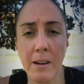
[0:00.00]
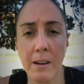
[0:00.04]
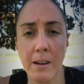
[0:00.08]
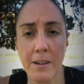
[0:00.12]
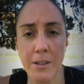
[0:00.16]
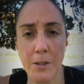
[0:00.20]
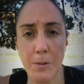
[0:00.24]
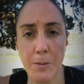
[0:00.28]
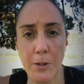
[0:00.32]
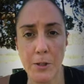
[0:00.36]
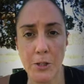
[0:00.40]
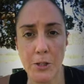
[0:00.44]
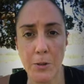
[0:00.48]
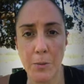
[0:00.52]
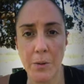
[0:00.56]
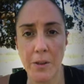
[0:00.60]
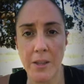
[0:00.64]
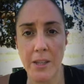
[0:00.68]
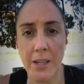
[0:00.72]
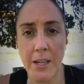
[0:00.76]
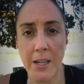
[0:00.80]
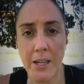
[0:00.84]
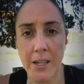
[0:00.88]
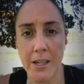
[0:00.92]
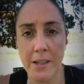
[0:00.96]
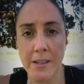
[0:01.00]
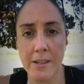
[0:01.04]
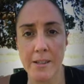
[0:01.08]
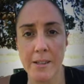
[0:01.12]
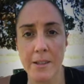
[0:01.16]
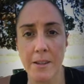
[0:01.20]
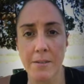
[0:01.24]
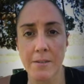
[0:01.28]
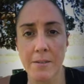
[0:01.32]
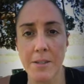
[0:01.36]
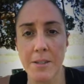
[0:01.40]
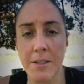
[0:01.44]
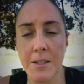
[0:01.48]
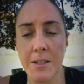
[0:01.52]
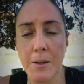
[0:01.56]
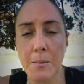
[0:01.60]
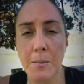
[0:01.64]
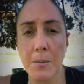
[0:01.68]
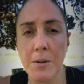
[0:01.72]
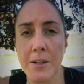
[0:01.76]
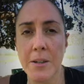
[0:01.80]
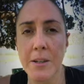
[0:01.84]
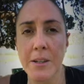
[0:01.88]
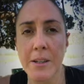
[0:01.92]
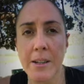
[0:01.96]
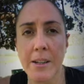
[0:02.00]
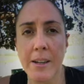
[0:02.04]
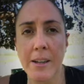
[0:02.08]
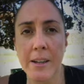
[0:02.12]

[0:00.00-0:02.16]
especially with the heat of the summer.